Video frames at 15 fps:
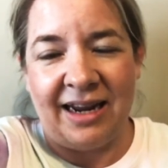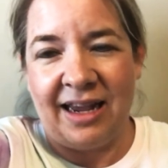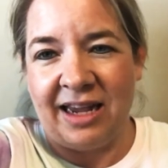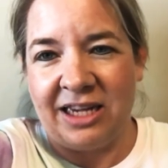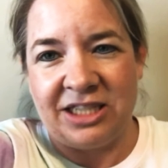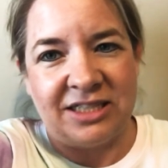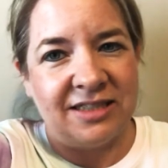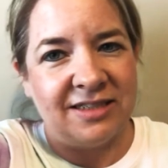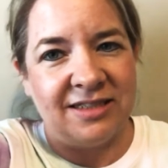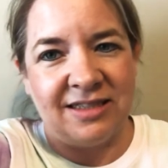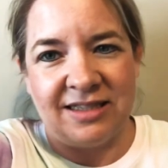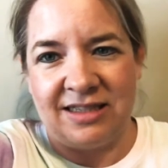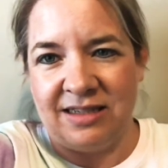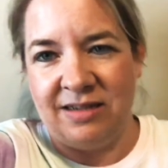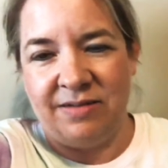
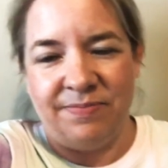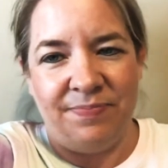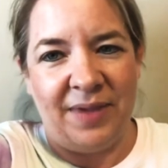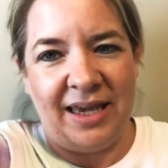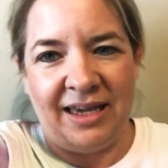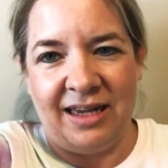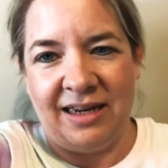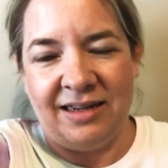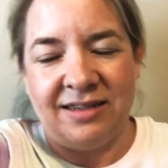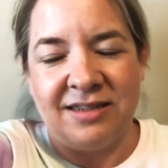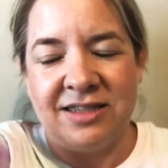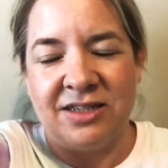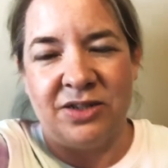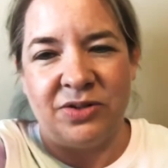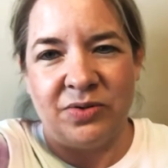edges and make it
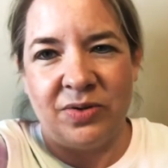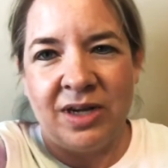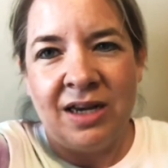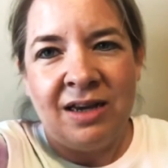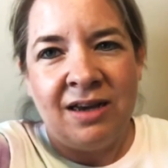into